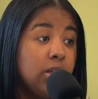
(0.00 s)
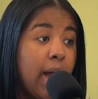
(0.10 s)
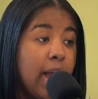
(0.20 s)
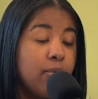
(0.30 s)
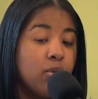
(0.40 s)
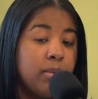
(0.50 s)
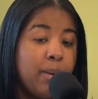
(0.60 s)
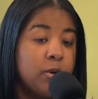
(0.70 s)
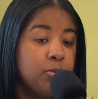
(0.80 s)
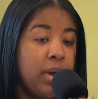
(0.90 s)
Like from
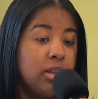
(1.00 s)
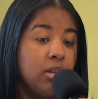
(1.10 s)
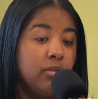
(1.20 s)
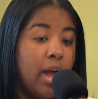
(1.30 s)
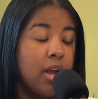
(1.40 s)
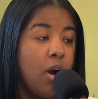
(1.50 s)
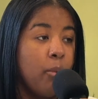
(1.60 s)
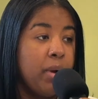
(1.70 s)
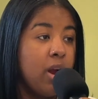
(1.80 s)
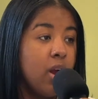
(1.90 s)
that perspective, like our
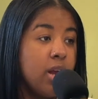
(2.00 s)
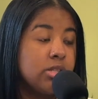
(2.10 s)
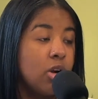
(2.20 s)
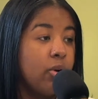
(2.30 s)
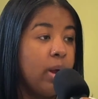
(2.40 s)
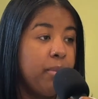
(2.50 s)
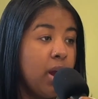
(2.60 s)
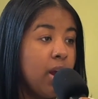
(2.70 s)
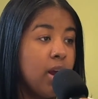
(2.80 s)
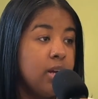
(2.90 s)
parents, our
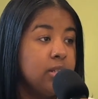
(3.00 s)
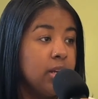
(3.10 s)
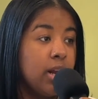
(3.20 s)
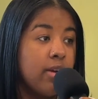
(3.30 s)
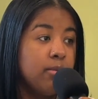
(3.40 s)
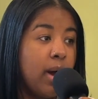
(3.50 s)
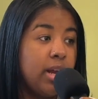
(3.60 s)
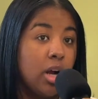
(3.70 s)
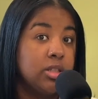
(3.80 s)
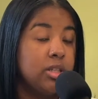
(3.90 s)
grandparents, and
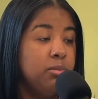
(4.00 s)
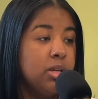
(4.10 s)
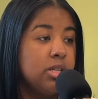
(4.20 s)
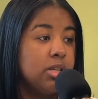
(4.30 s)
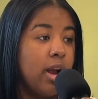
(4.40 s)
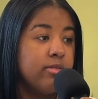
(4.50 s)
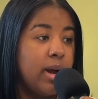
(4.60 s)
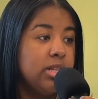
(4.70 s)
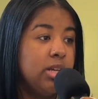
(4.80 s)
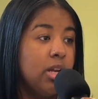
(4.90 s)
everybody, our siblings,
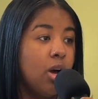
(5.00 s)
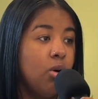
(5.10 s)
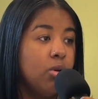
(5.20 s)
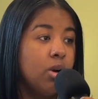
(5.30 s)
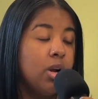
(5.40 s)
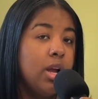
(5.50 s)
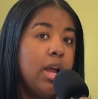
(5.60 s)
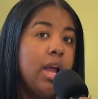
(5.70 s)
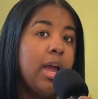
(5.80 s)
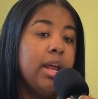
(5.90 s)
everybody's getting older.
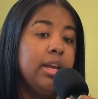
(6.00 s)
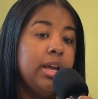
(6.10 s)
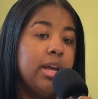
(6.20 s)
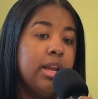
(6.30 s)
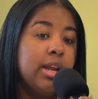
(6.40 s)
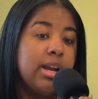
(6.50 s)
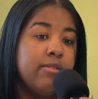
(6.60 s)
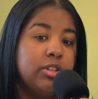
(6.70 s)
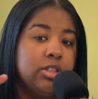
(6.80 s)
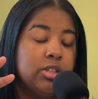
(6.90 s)
And then not
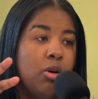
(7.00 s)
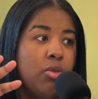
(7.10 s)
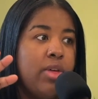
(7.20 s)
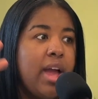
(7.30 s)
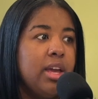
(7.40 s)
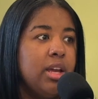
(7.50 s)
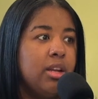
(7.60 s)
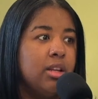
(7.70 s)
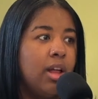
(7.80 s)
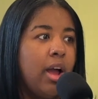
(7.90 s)
even just on that
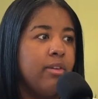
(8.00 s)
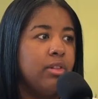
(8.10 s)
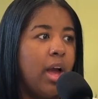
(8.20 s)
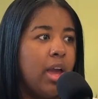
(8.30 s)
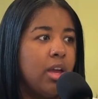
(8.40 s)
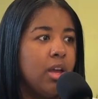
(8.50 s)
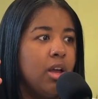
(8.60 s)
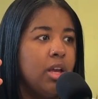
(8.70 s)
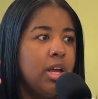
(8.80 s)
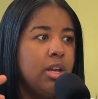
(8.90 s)
end of life, like
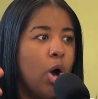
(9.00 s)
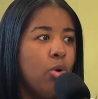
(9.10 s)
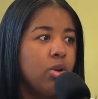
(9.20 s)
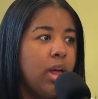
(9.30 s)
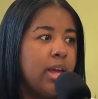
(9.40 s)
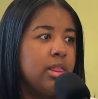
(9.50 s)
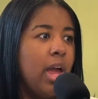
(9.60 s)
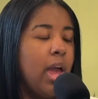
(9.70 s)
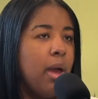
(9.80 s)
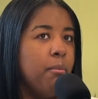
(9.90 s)
getting older like
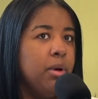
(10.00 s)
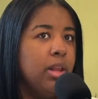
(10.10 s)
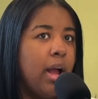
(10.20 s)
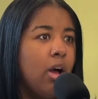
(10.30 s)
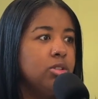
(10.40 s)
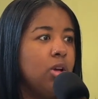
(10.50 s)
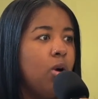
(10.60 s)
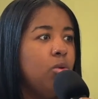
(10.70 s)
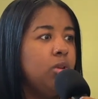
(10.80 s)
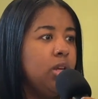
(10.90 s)
that, but like
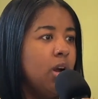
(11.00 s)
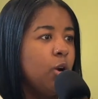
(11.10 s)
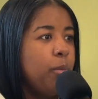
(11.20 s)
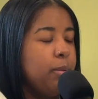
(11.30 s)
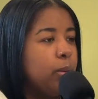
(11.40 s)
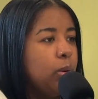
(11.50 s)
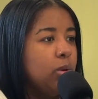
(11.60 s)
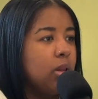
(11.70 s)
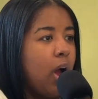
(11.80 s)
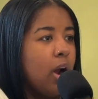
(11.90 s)
also the younger
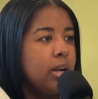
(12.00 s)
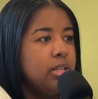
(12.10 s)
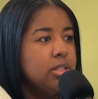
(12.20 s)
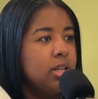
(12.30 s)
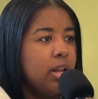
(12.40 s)
people, our nieces and